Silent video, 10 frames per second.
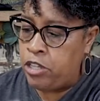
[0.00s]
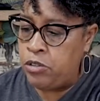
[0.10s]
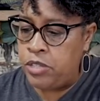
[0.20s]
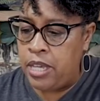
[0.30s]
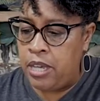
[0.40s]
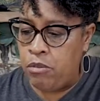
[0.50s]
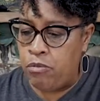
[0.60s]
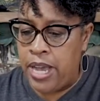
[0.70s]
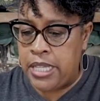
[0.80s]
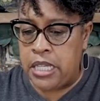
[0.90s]
using
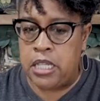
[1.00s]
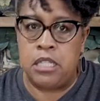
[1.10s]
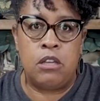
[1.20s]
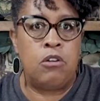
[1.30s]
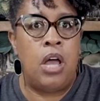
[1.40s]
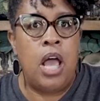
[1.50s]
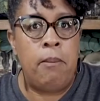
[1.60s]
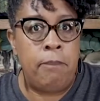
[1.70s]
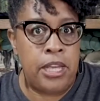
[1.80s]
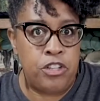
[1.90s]
resin. So
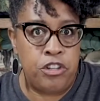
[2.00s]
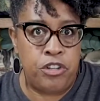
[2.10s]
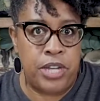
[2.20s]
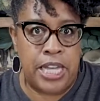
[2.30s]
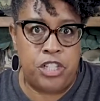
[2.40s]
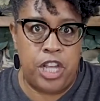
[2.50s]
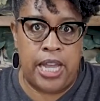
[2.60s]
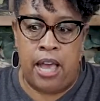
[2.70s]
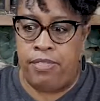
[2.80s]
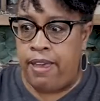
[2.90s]
make sure you guys
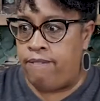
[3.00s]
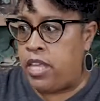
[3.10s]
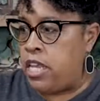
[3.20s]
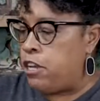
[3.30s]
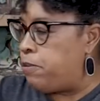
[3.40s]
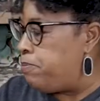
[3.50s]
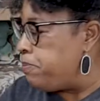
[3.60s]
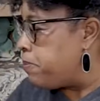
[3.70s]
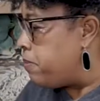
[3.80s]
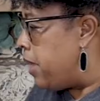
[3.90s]
check out that video.
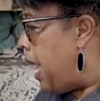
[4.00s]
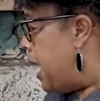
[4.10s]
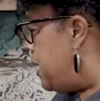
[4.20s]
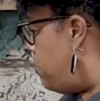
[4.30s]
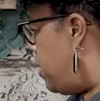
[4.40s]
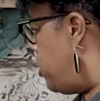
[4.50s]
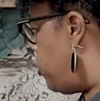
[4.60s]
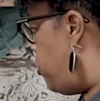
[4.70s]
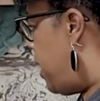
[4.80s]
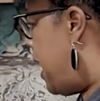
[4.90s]
I did want to
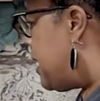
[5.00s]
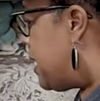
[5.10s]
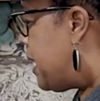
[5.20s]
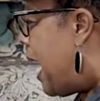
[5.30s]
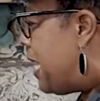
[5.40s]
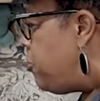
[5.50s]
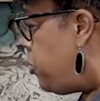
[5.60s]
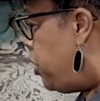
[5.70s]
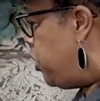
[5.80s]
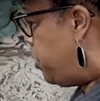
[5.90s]
show you guys
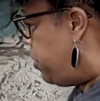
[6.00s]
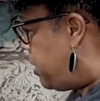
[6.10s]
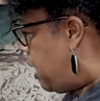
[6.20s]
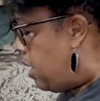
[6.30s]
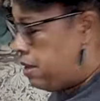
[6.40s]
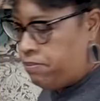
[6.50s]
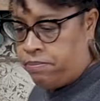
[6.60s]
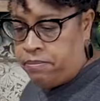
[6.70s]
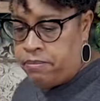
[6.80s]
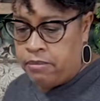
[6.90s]
last year's
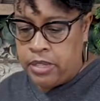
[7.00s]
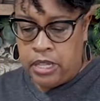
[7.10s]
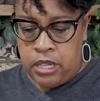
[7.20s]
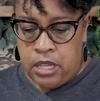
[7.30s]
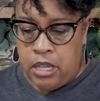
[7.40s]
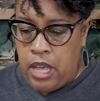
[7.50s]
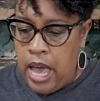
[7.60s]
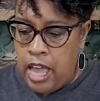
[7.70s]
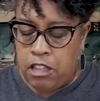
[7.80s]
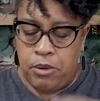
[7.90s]

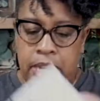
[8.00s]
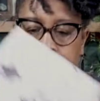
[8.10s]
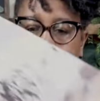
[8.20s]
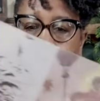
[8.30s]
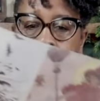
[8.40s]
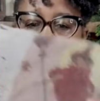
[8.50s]
Halloween